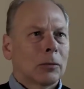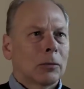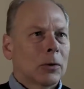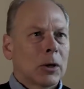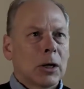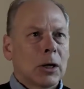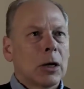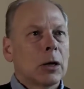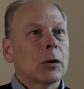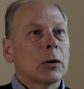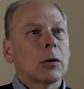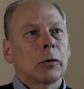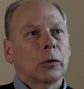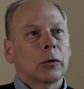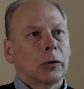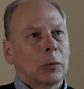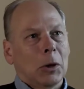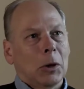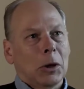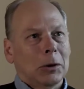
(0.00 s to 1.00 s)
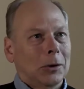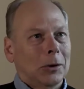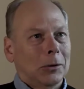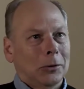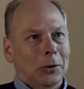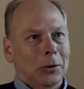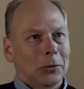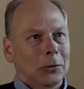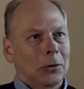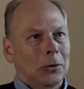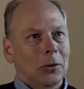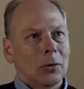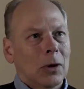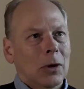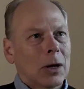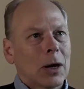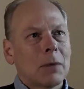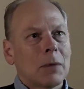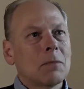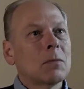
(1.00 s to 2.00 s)
for years about this issue,
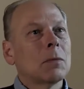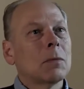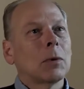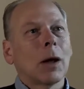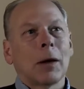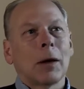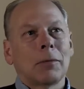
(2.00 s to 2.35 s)
and